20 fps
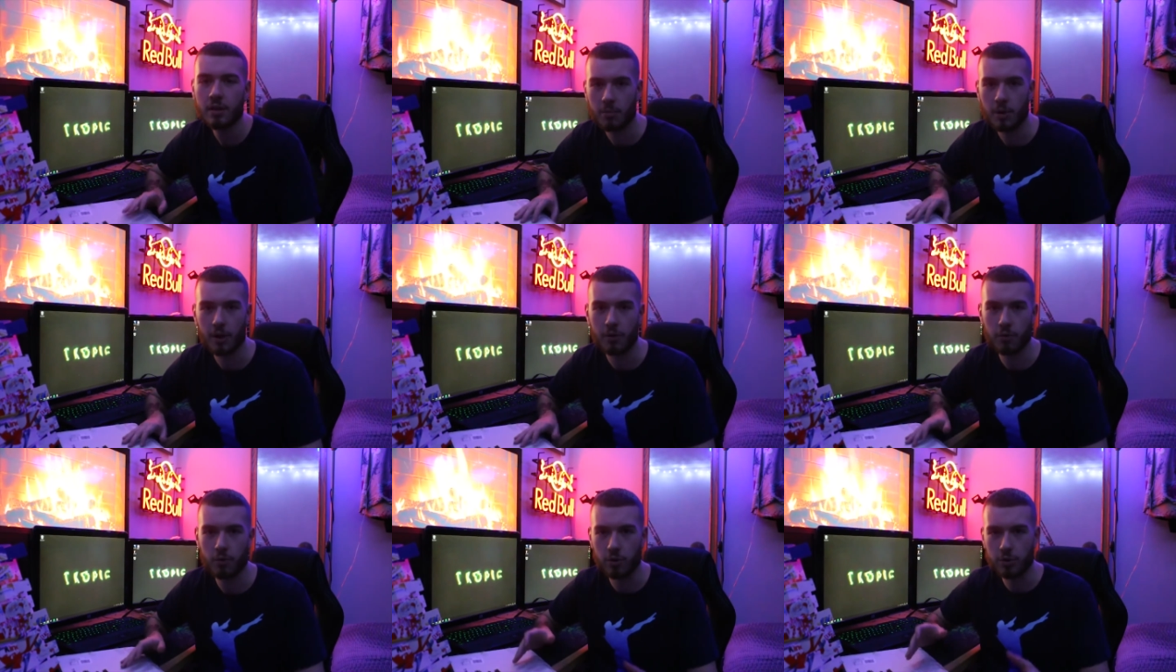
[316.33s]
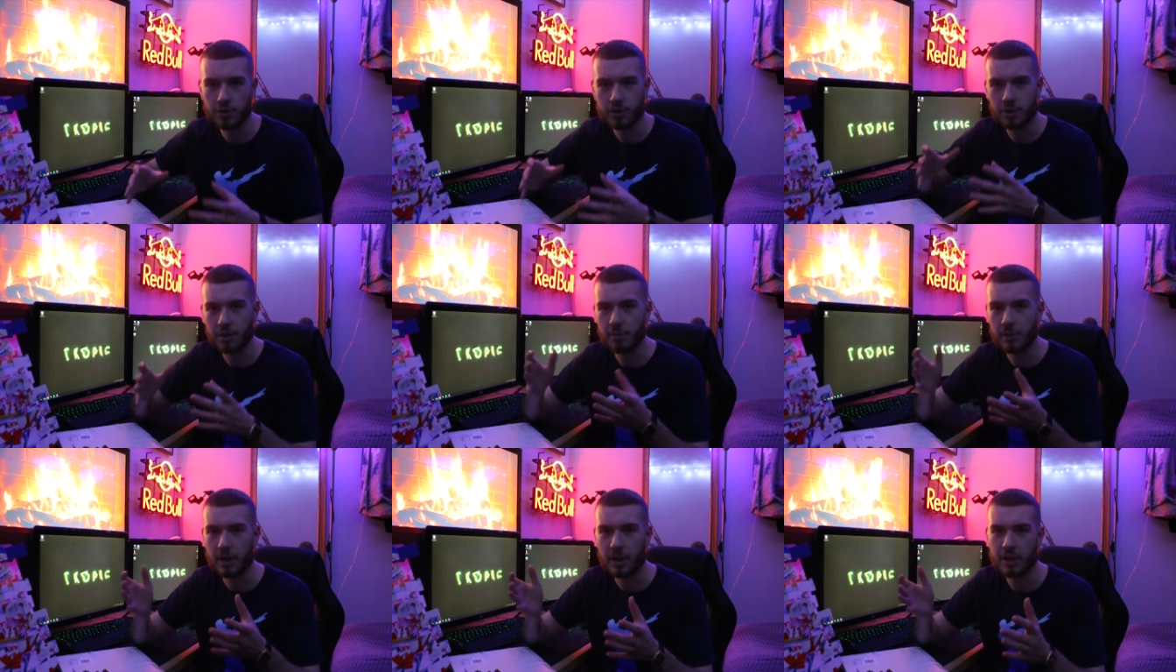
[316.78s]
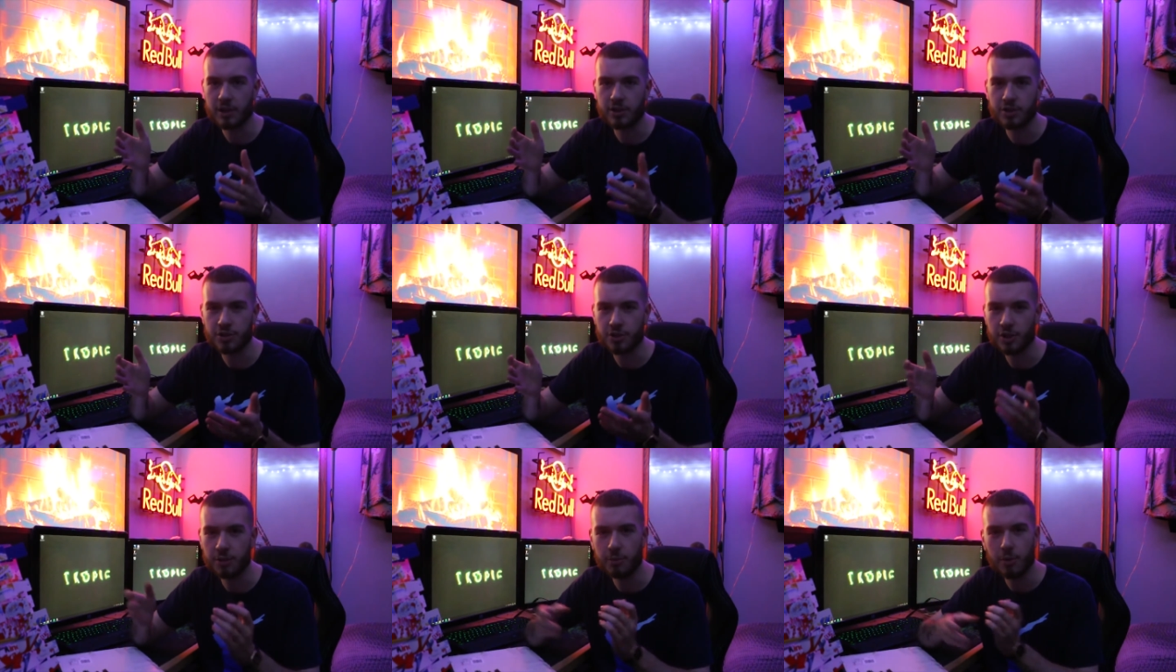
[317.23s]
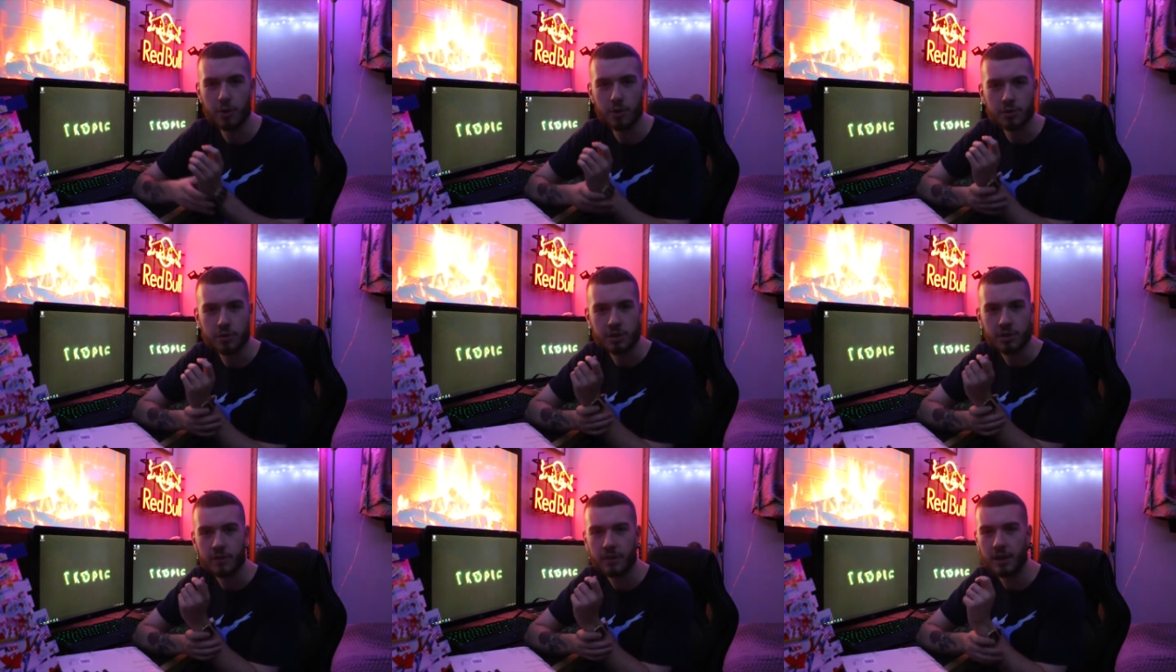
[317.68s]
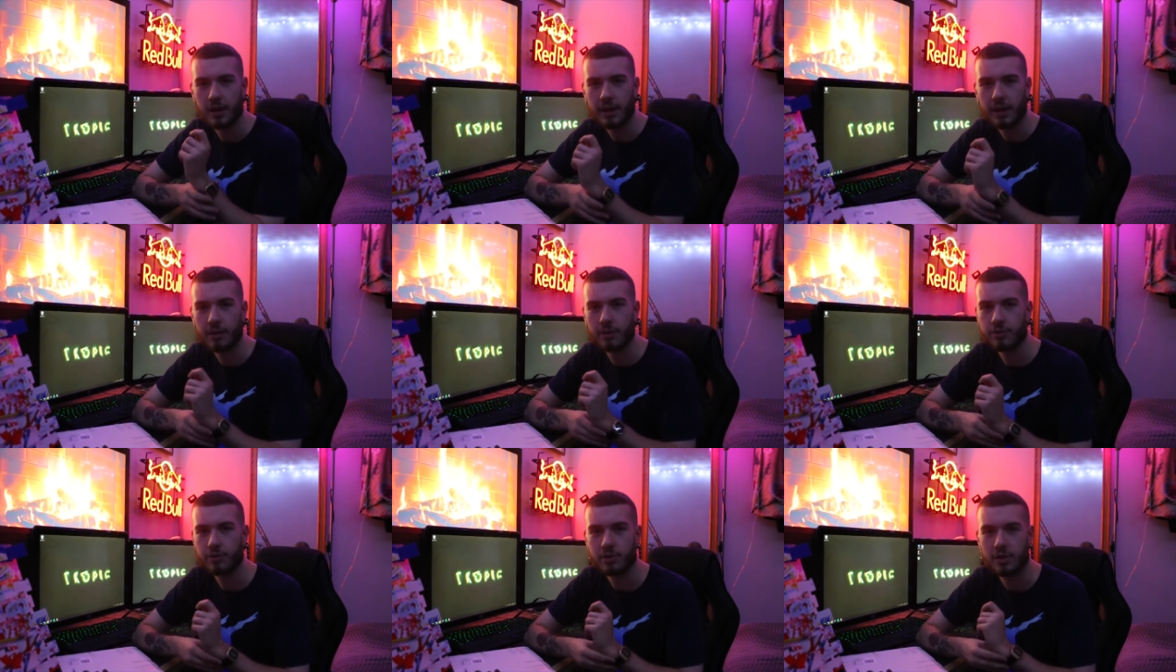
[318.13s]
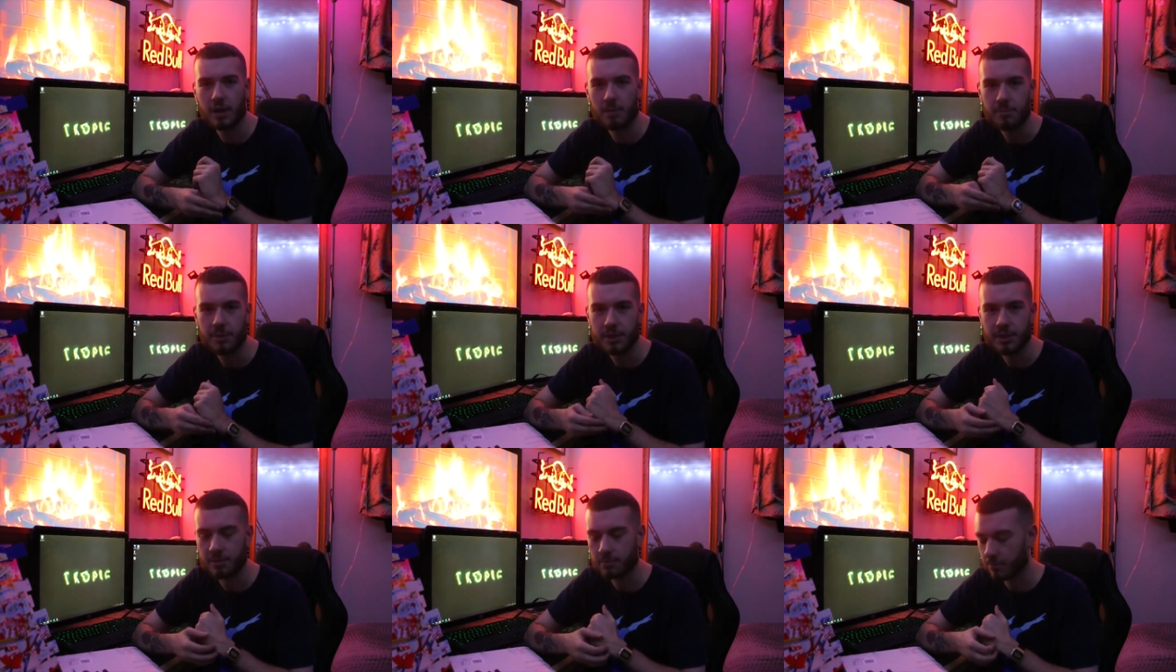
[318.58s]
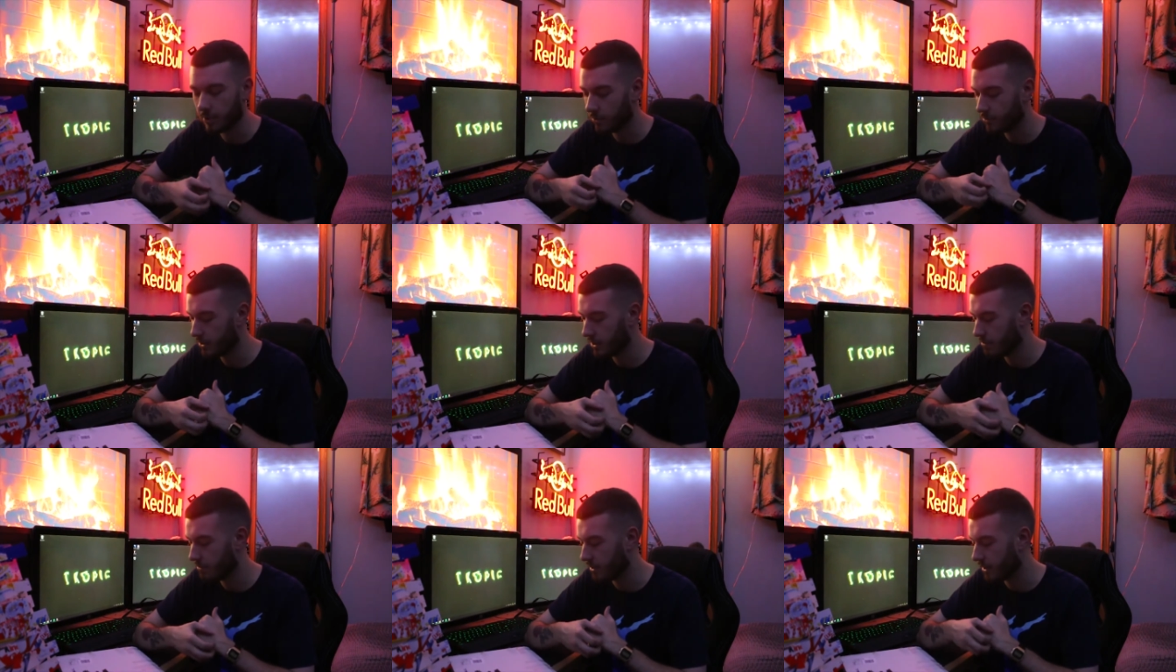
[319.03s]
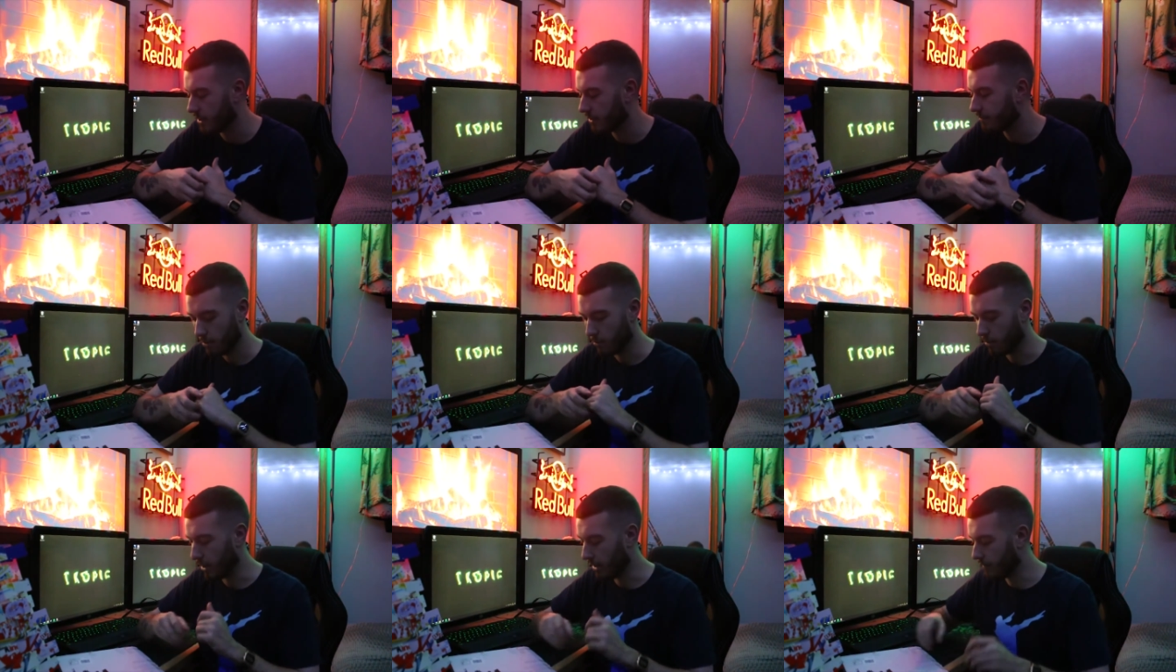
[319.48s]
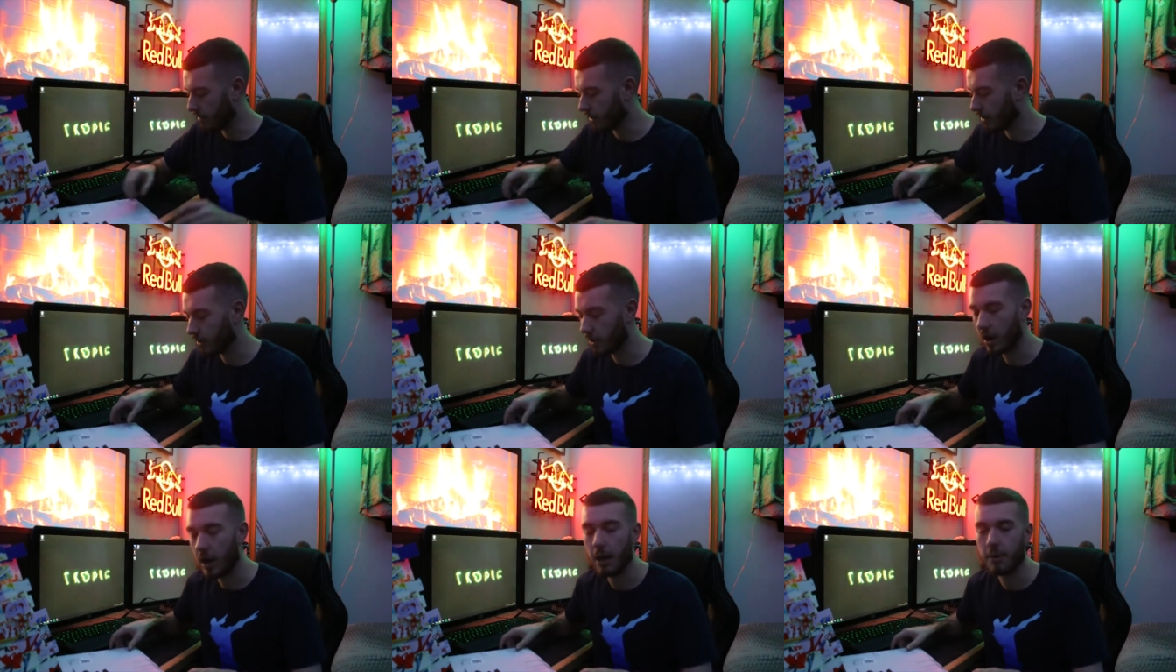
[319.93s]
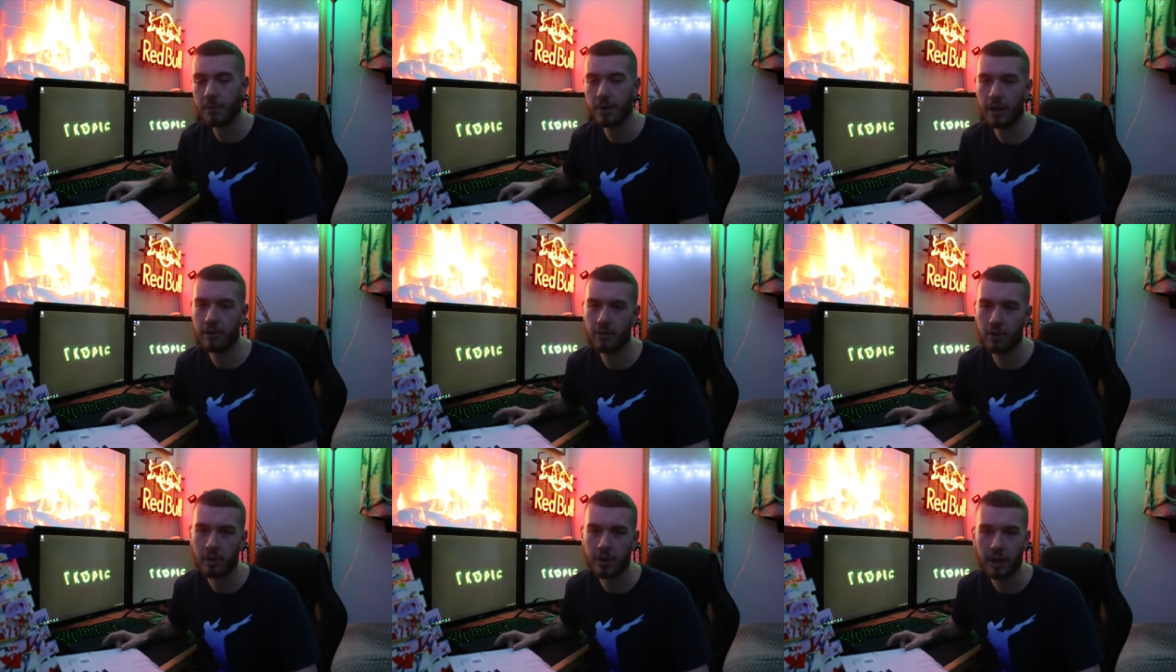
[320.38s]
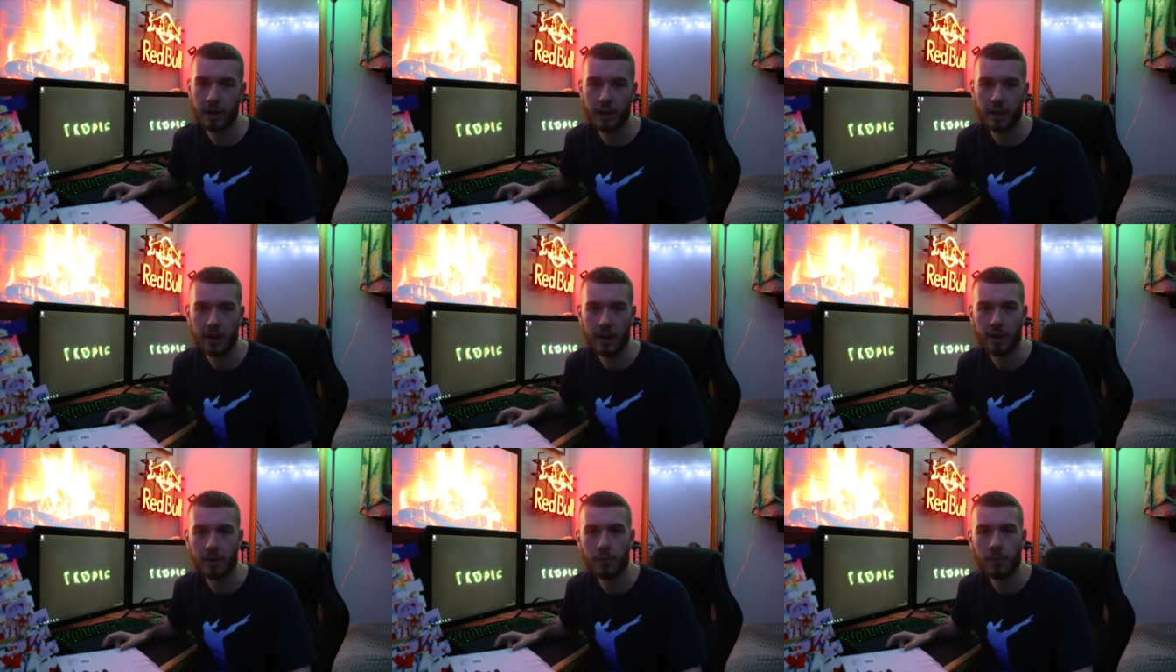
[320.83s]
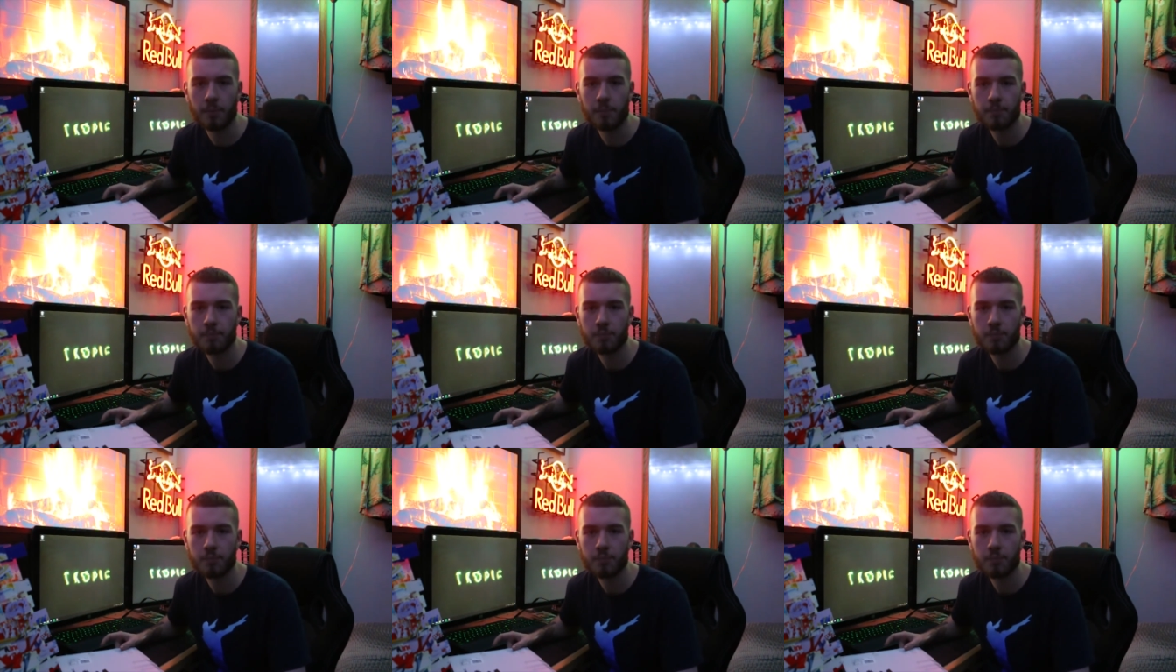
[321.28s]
but I thought it was going to be like a shoe box or something like that, or just like bits and bobs in, but we'll have a look. I'm going to have a look at it now,